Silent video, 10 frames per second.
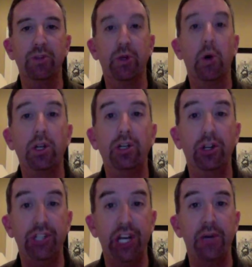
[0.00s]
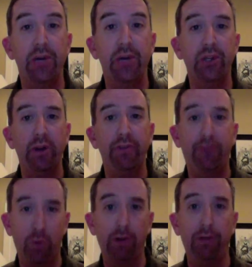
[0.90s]
was recorded on January
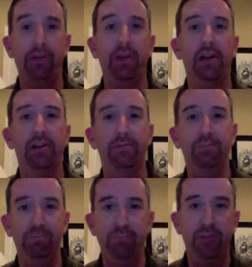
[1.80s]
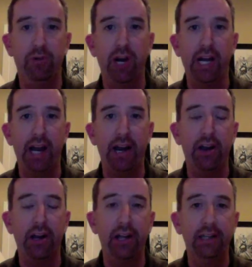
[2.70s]
24th, before I got a
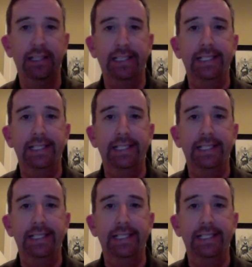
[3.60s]
haircut,